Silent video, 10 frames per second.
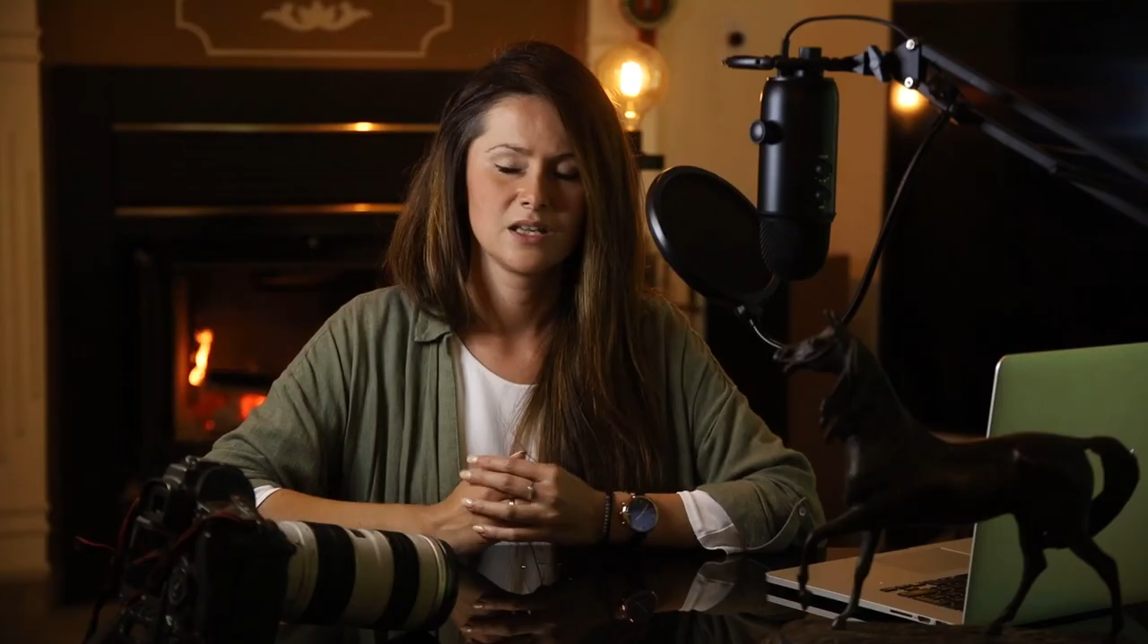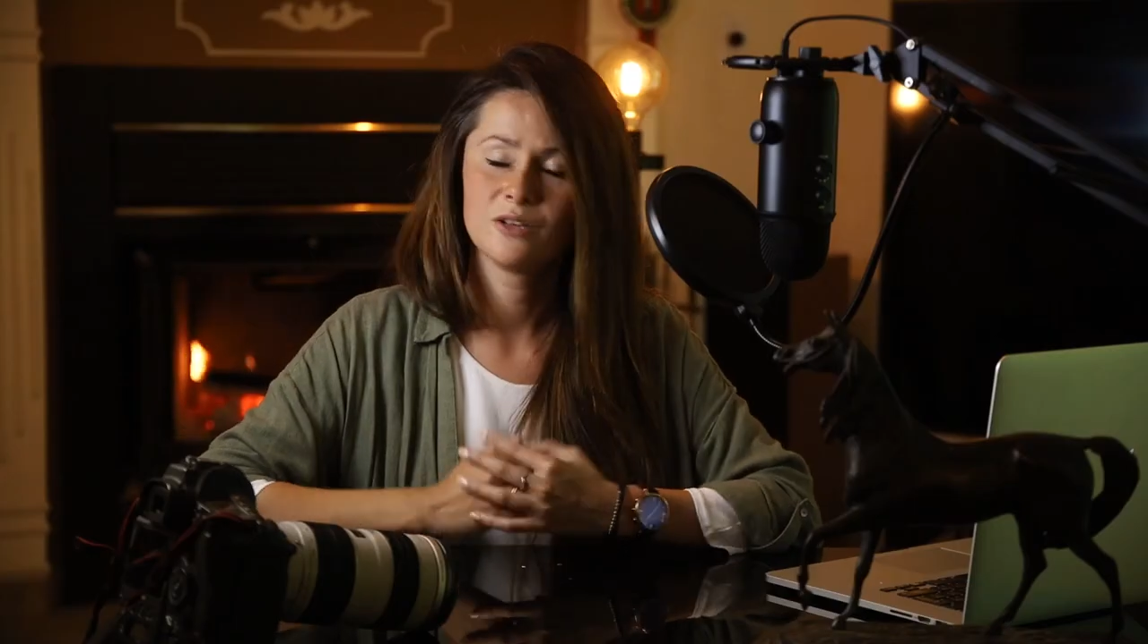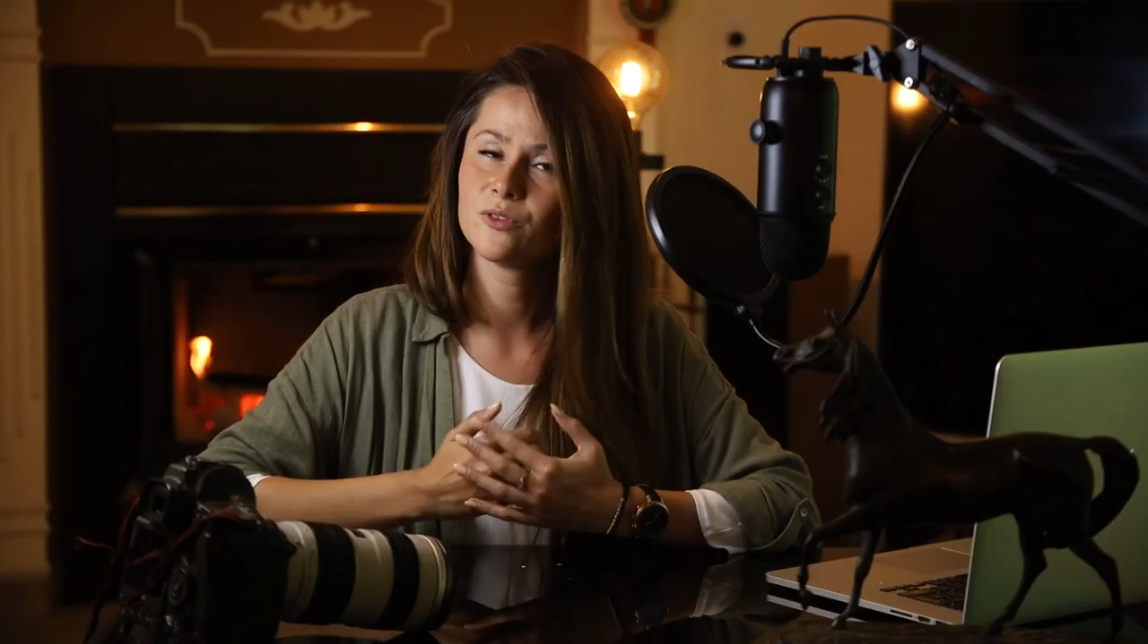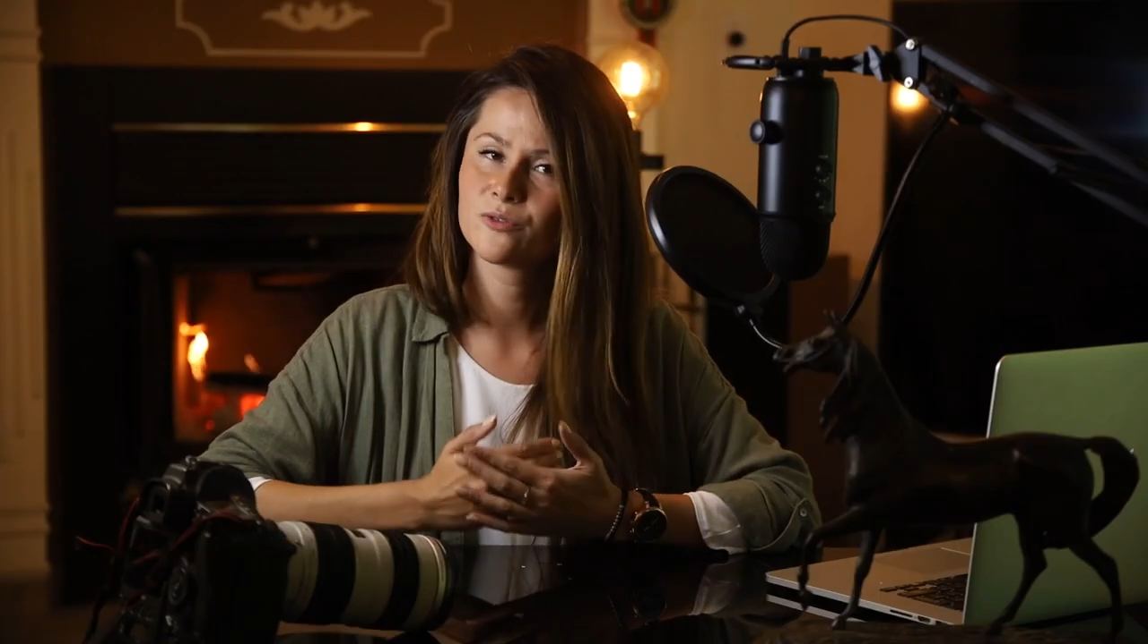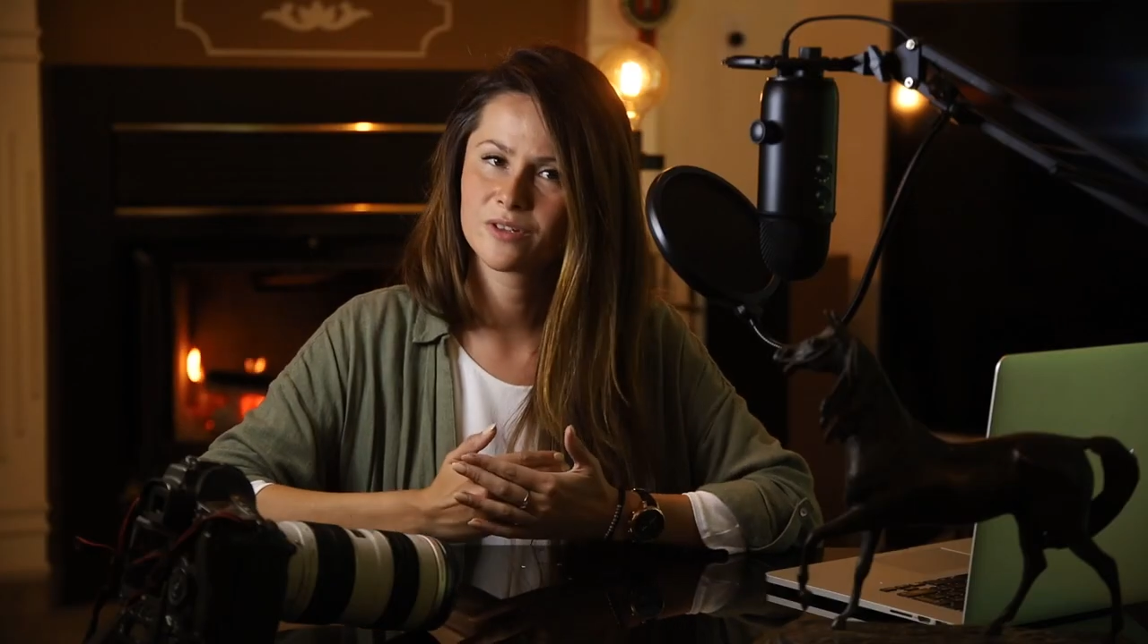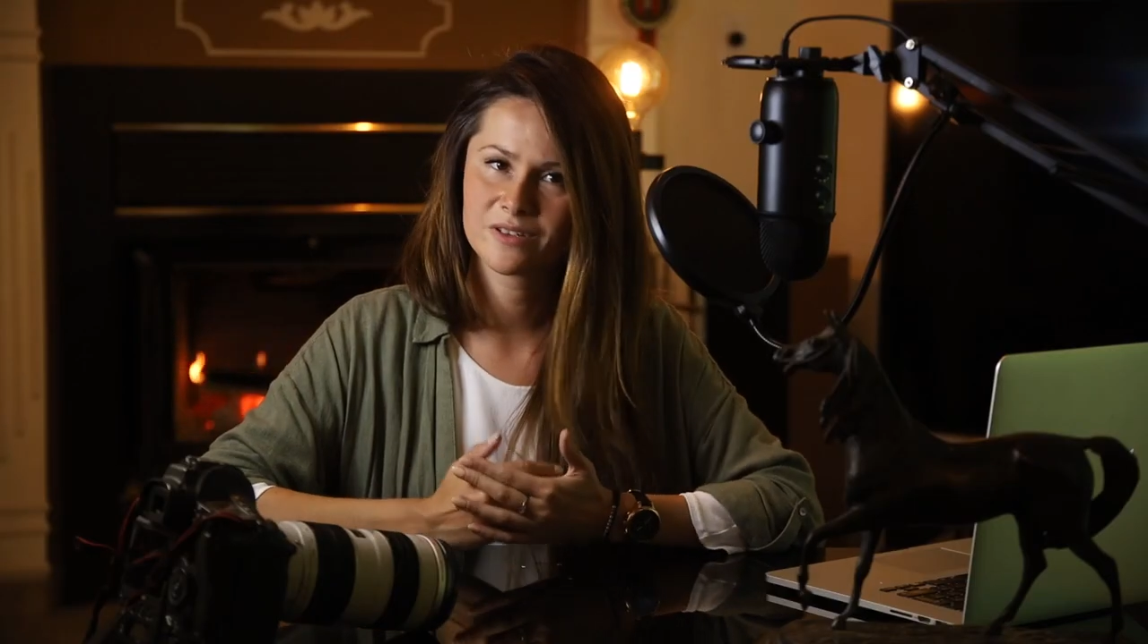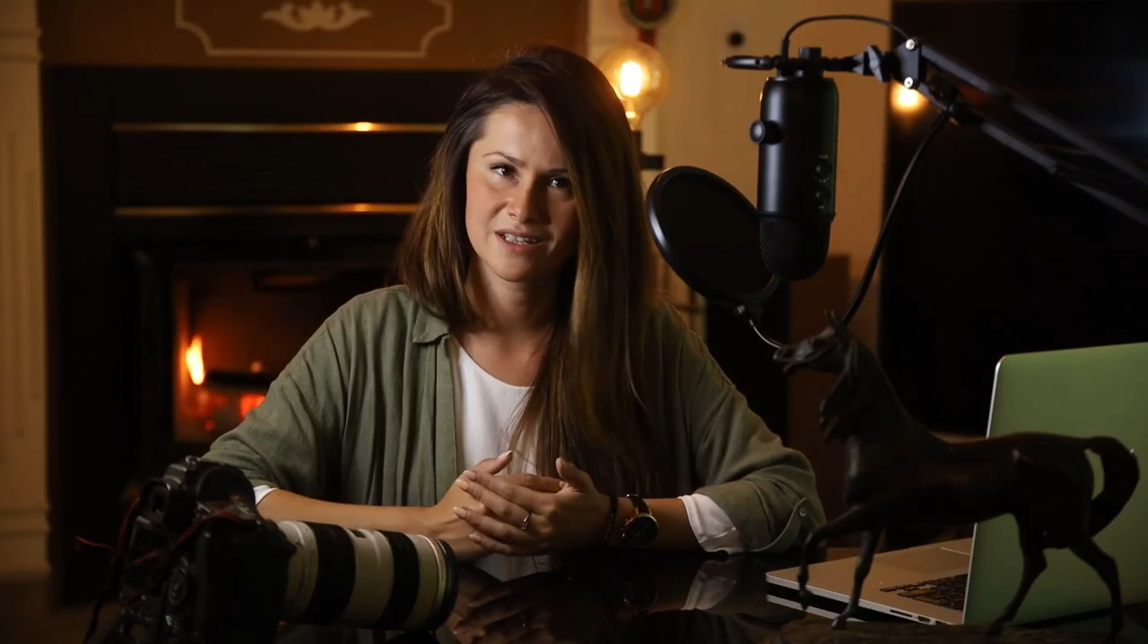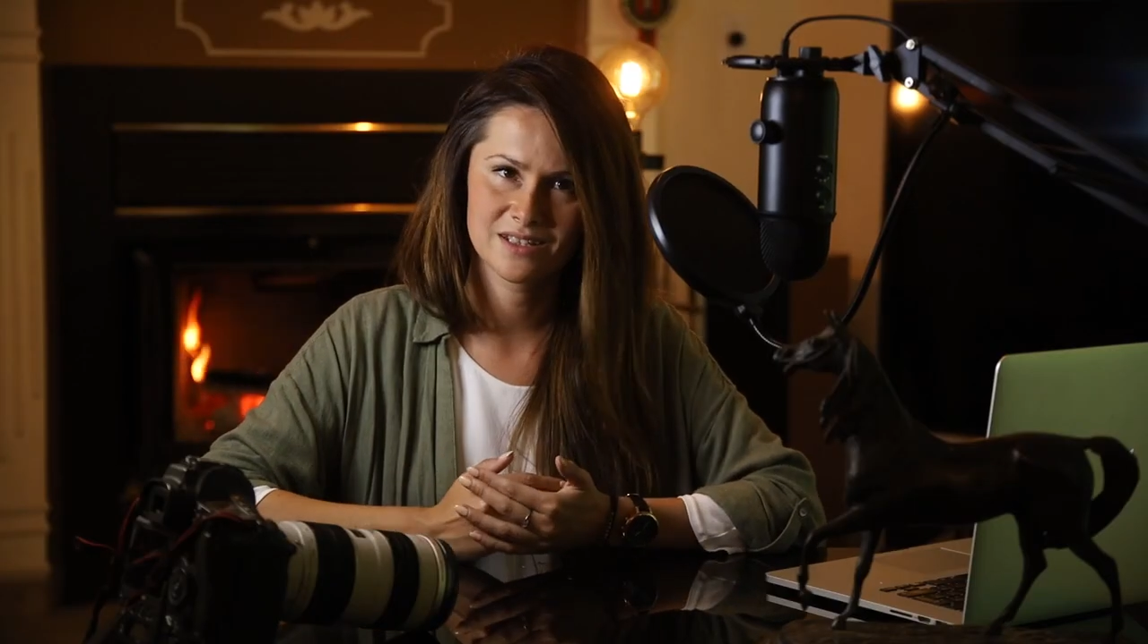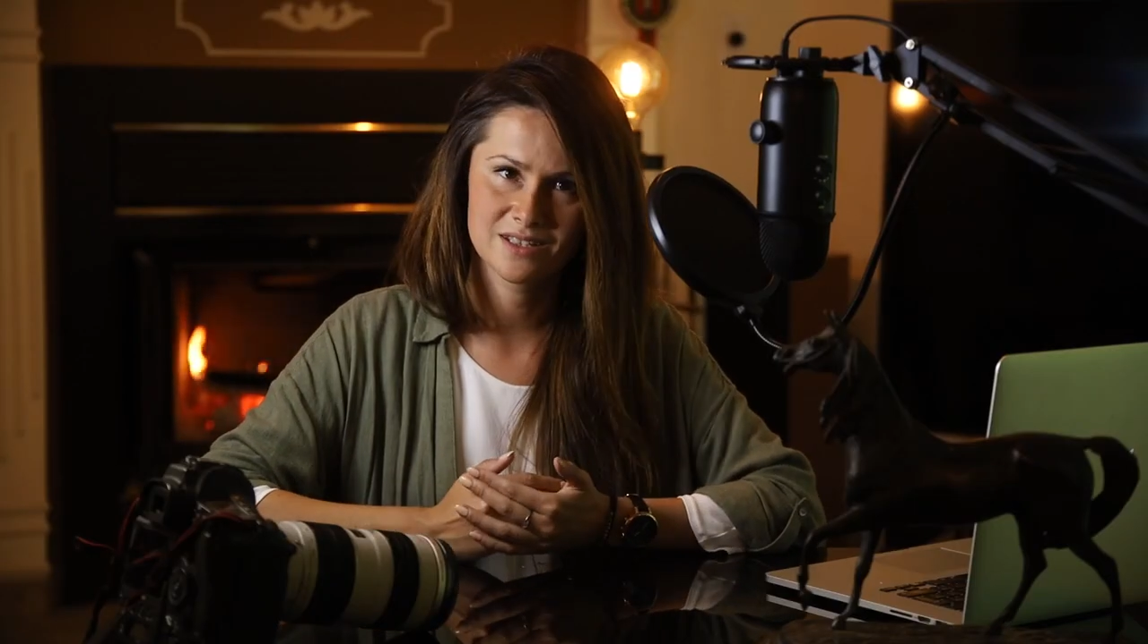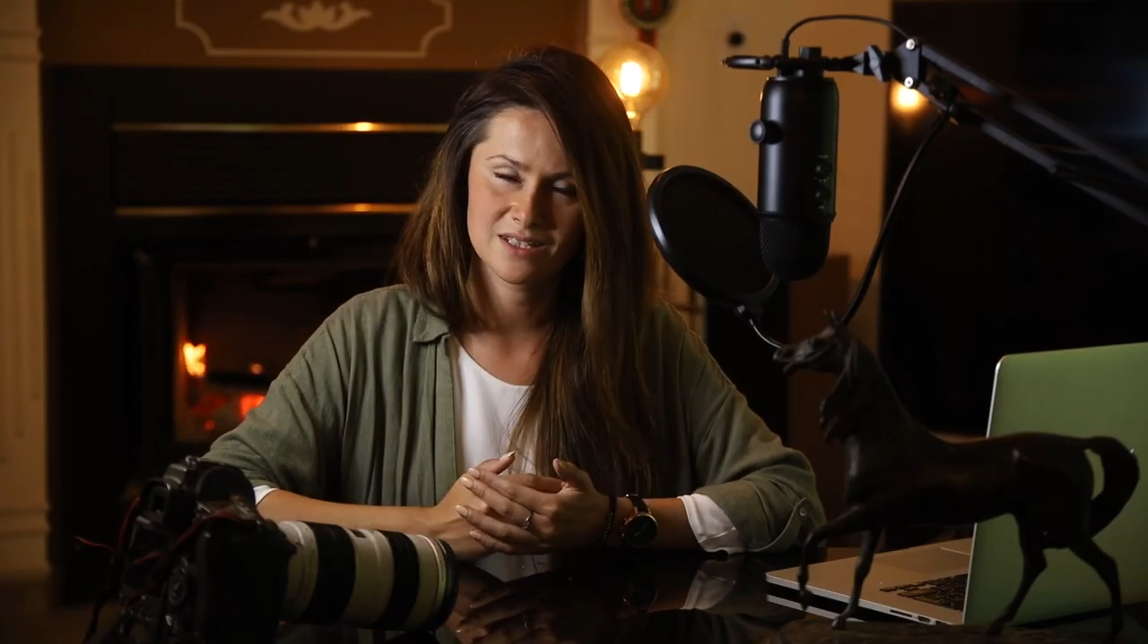If you feel that